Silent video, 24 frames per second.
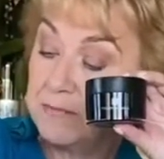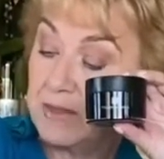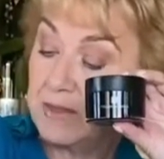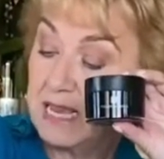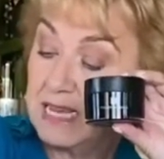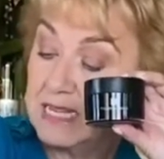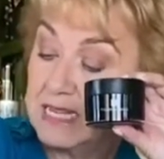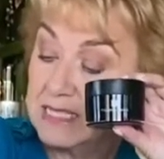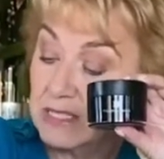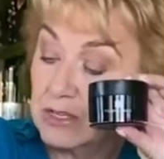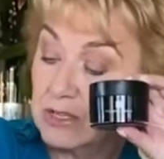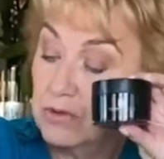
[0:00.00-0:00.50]

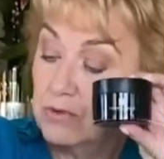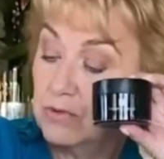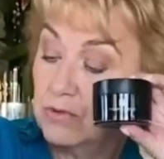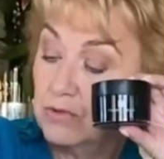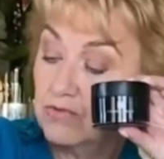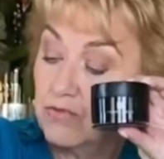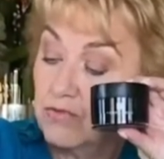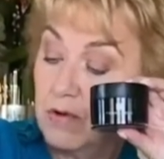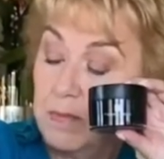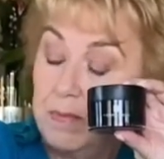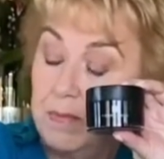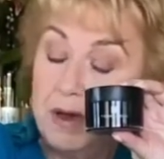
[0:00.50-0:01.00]
It's called
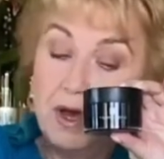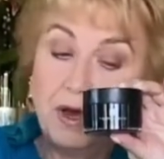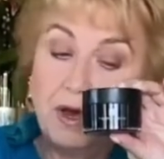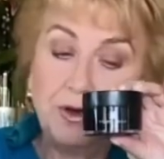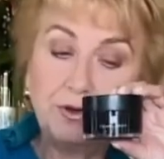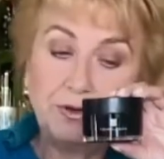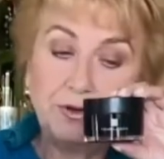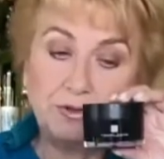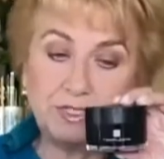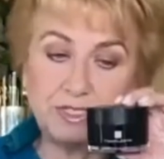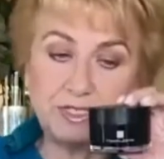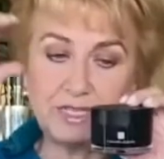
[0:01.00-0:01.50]

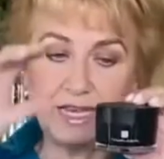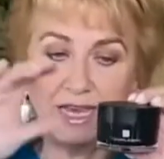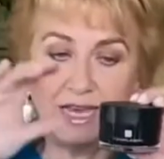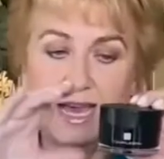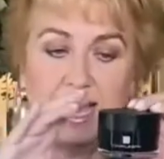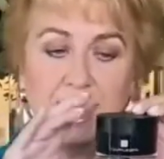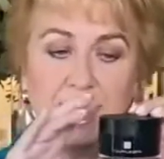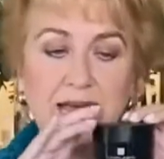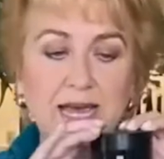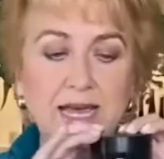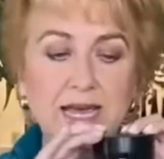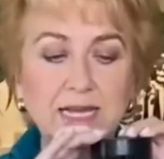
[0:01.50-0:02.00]
Repose,
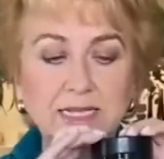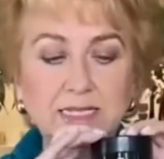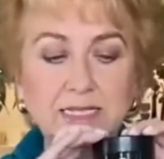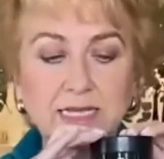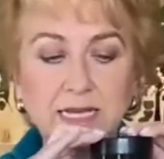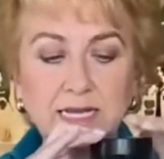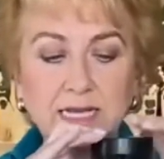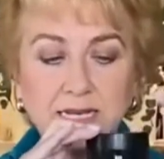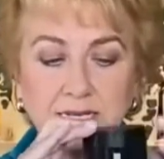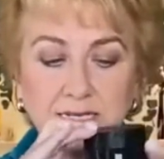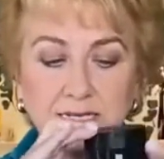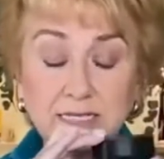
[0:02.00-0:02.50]
and
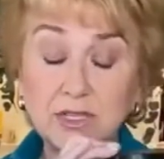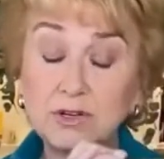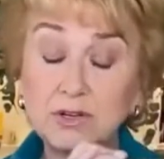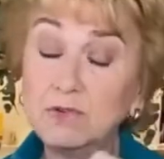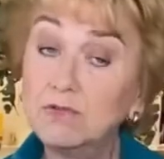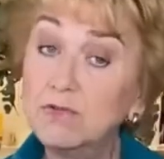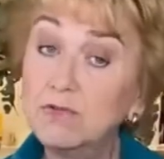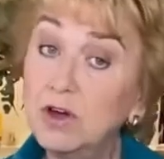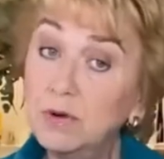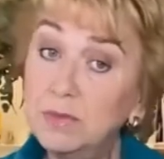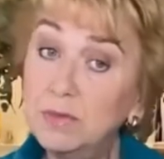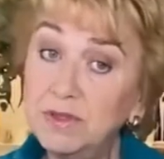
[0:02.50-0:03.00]
it's an
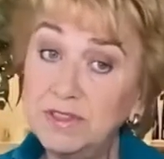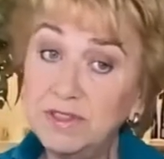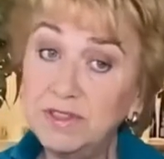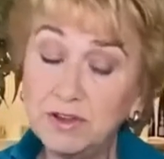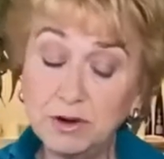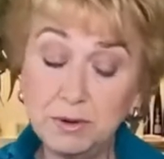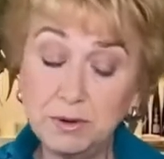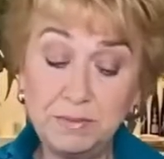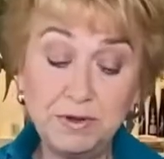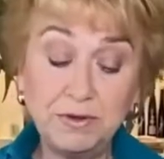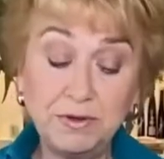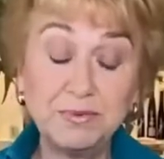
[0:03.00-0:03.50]

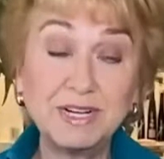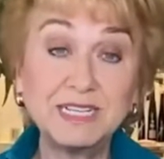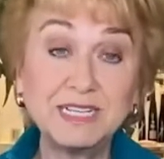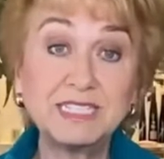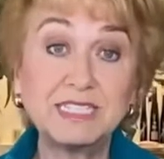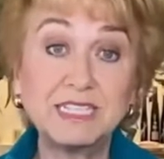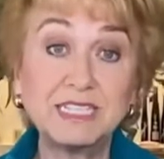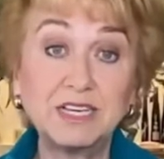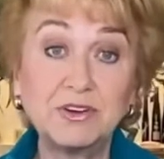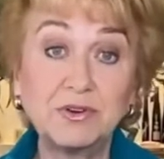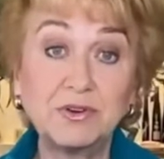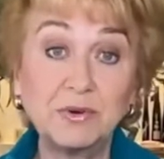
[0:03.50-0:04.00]
aromatherapy
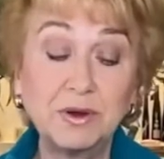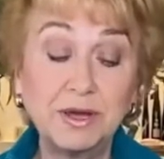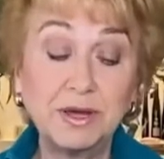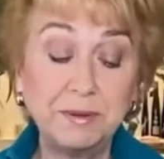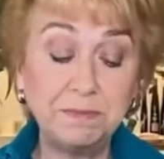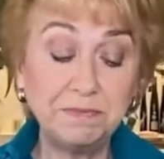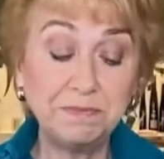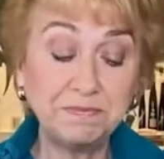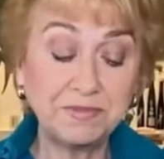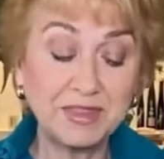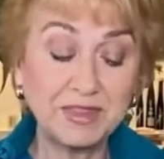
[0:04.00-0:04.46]
resting cream.